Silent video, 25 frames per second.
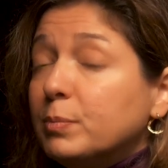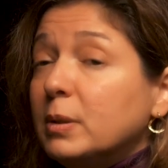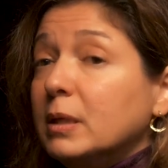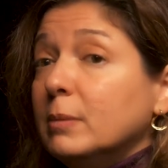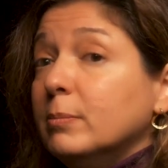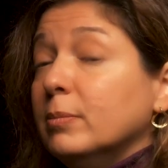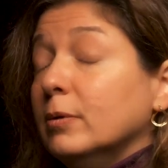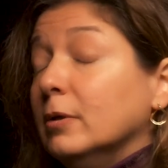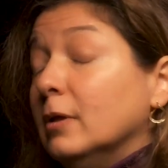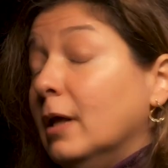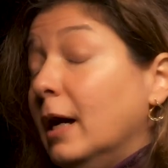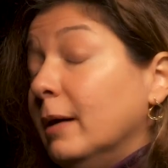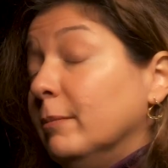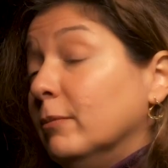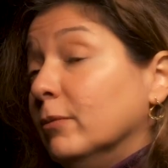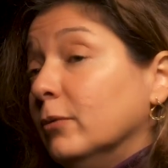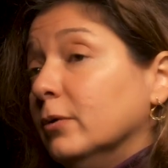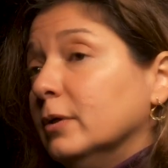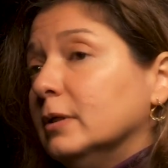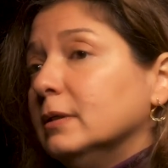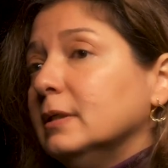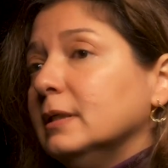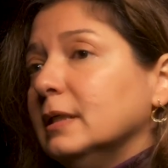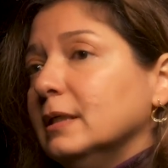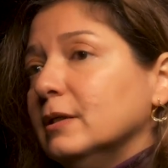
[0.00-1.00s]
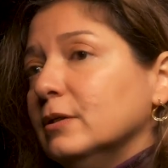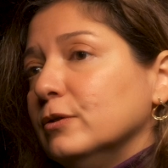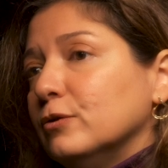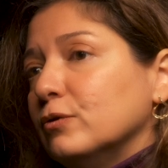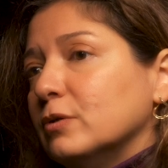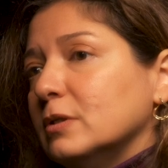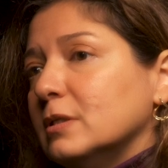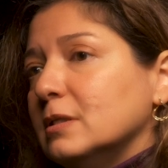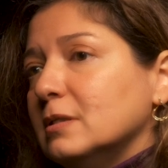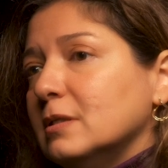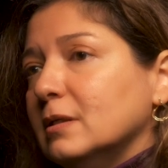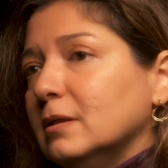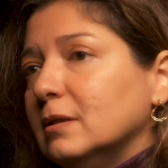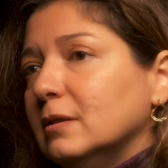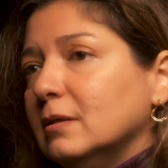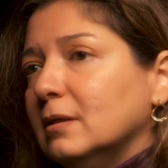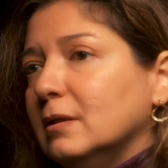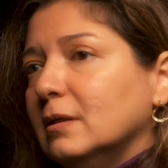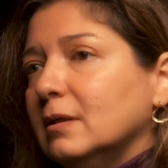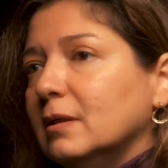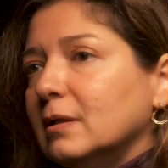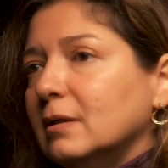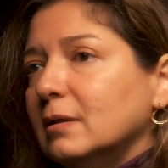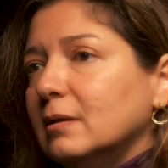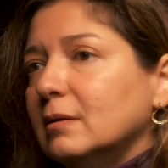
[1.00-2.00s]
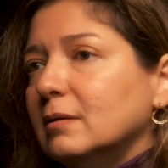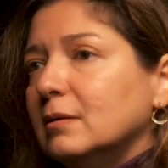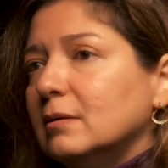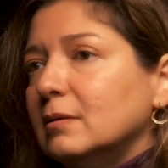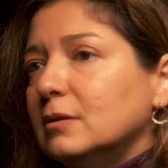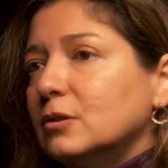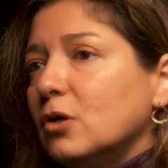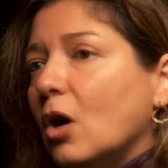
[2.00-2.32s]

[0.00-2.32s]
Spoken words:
people I'm really interested in